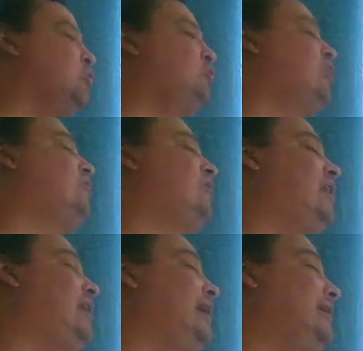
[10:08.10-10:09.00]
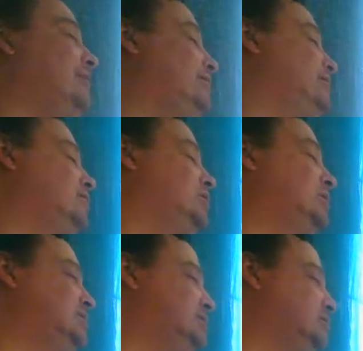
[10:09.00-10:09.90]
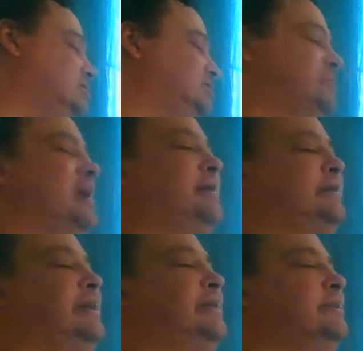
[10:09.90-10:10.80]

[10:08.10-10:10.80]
over our head, which is what the shelter's about, right?